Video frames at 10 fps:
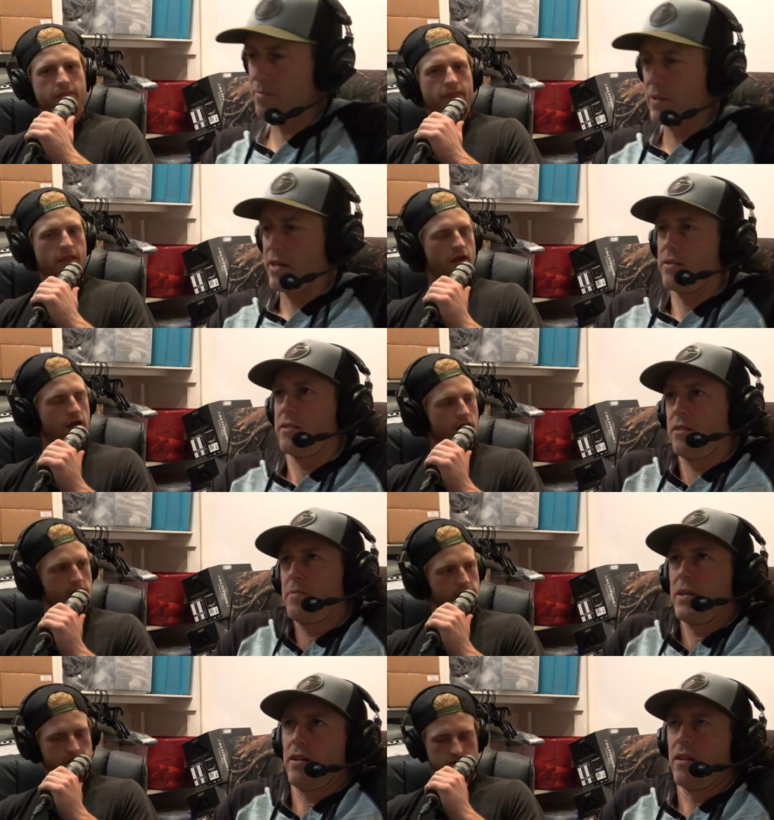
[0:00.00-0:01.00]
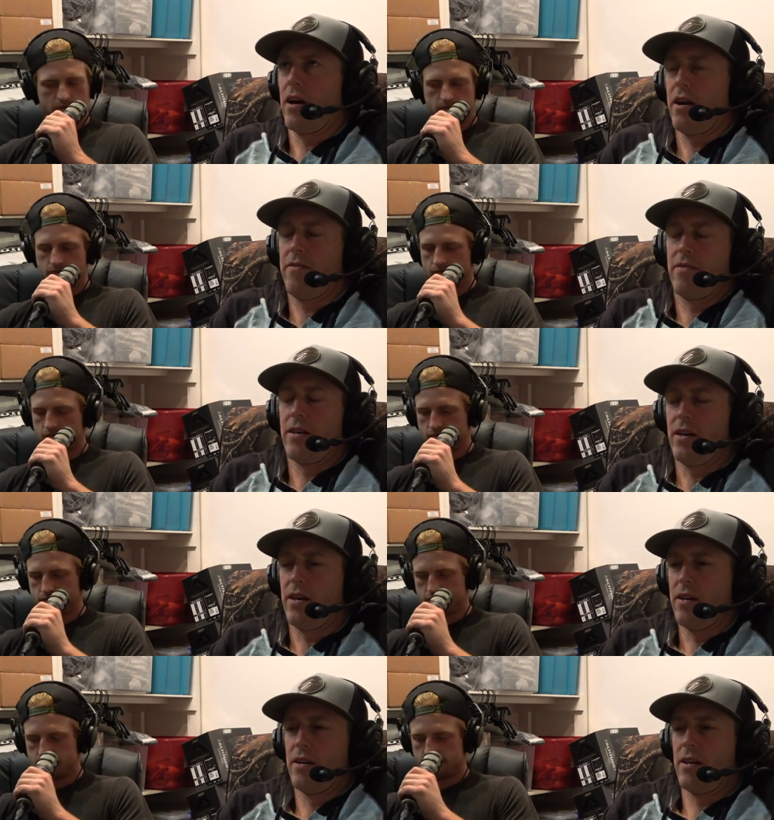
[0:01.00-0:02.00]
Speaker 1: has been something in life
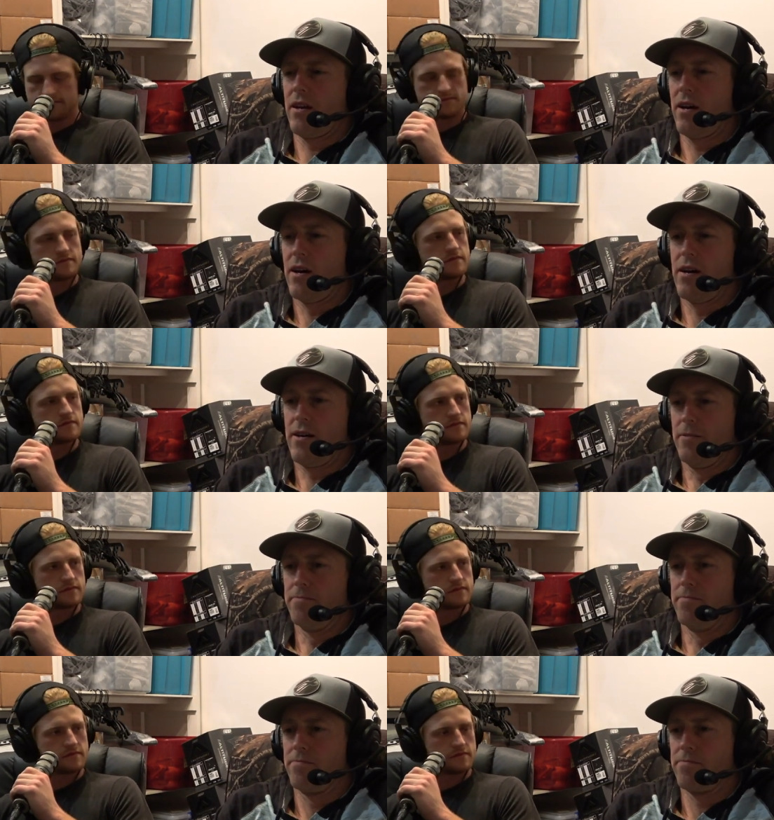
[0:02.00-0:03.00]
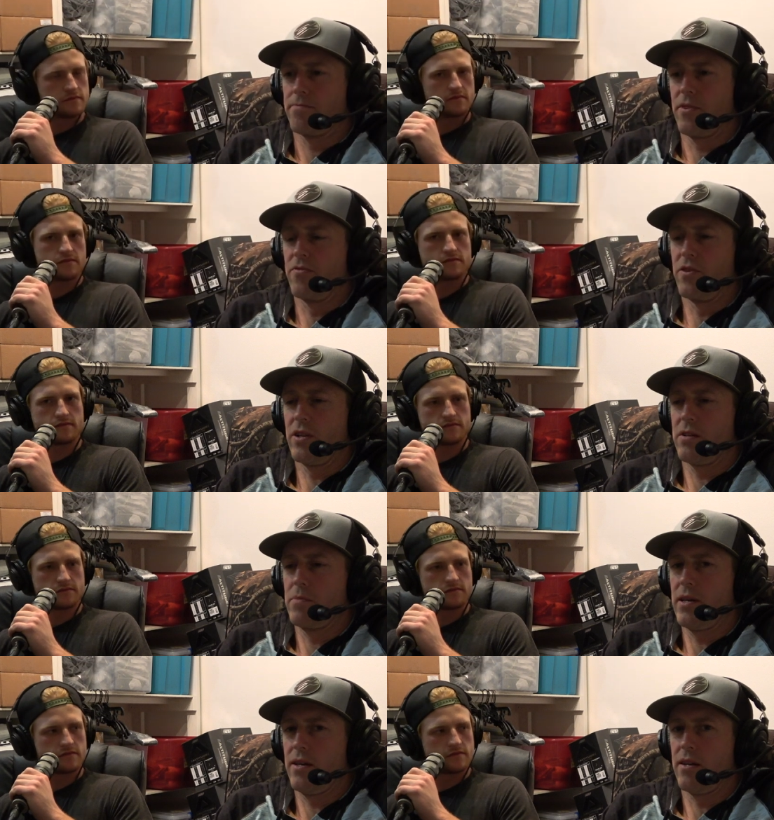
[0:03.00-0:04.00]
that um, I've really
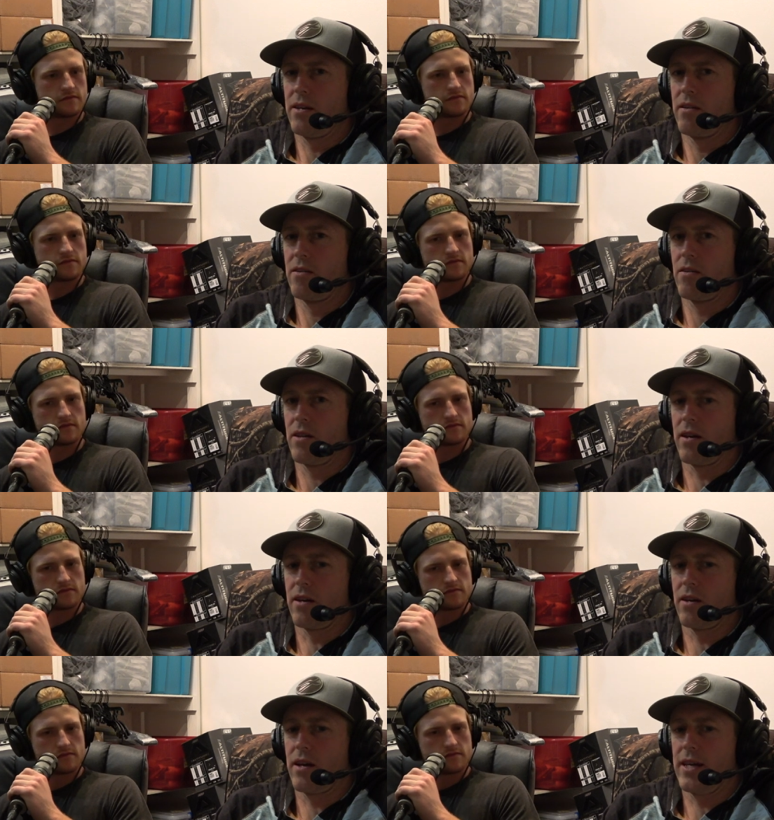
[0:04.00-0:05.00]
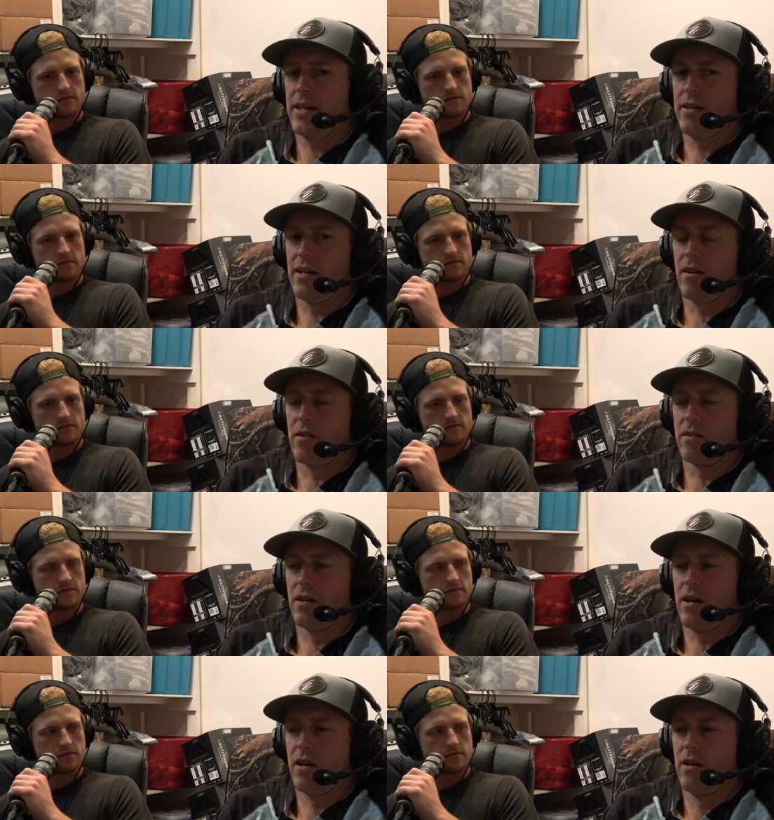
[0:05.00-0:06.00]
been like a key in on a
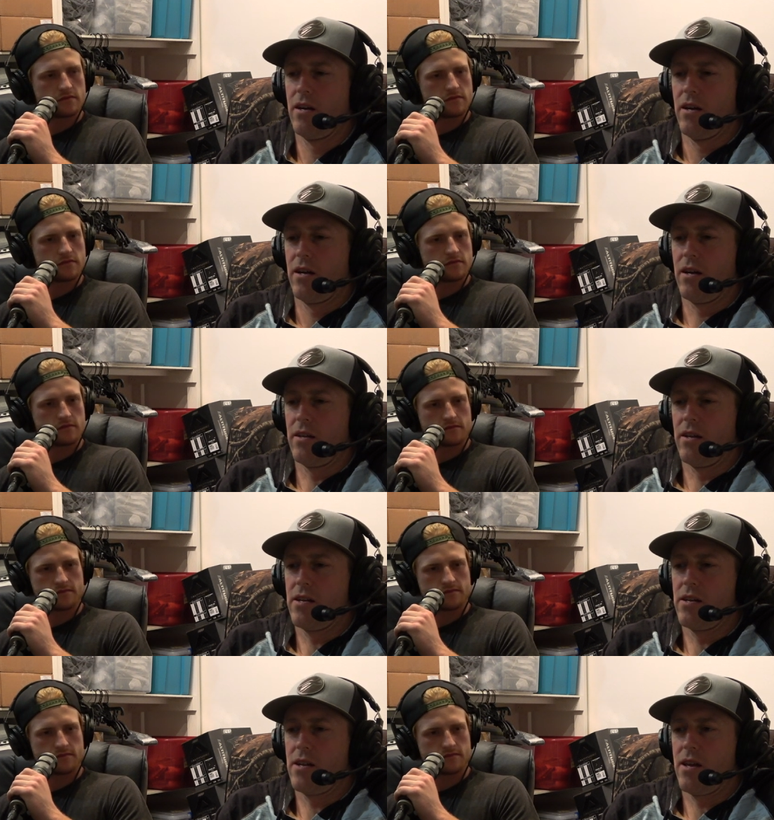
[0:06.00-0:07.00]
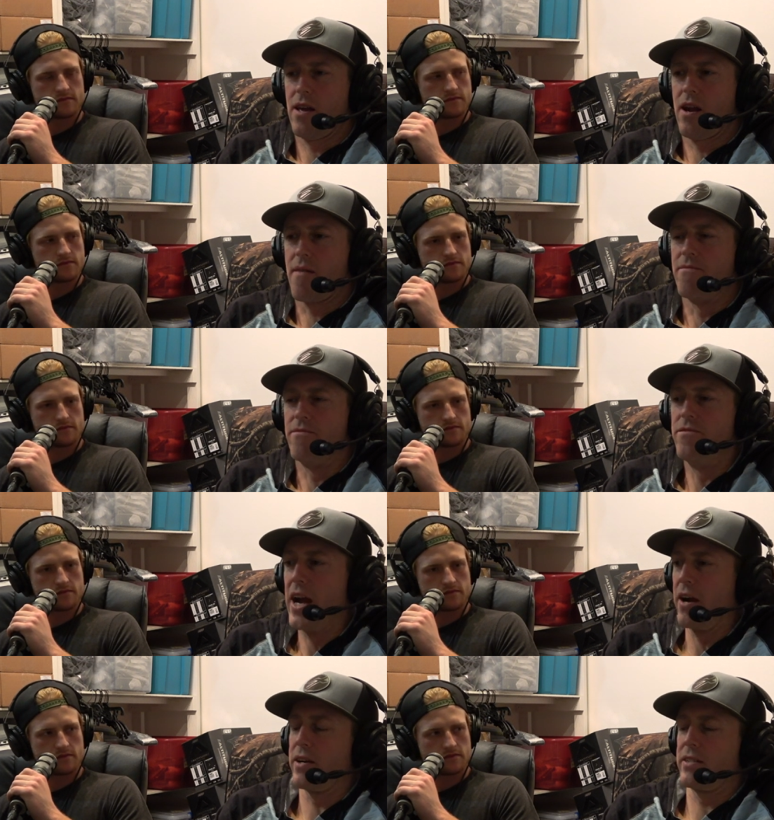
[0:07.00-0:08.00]
lot, and and and I'm
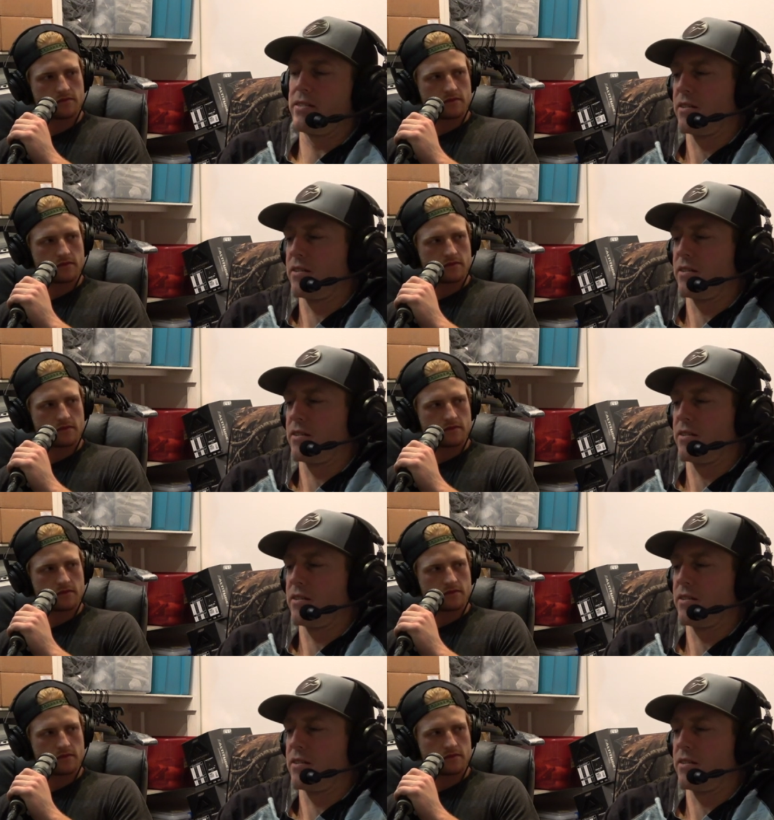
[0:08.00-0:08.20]
very